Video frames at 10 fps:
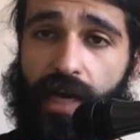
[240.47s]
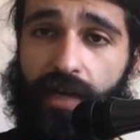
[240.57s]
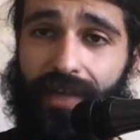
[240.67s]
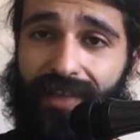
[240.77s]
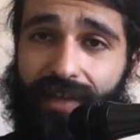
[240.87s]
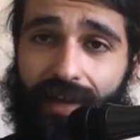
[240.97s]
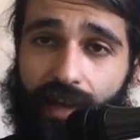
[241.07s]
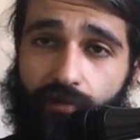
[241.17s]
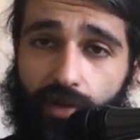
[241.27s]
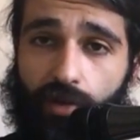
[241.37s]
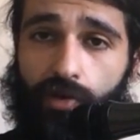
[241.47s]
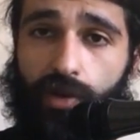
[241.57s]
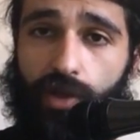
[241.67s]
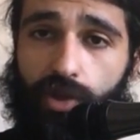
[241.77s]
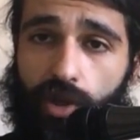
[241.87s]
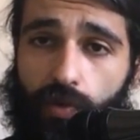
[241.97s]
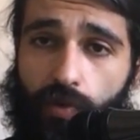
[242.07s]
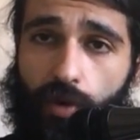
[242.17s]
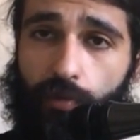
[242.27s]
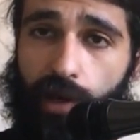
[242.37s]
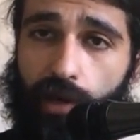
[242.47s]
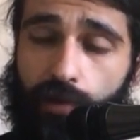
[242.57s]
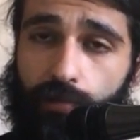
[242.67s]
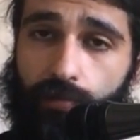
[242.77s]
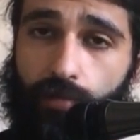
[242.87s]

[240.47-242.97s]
9, and then 11, 13. So with one pick.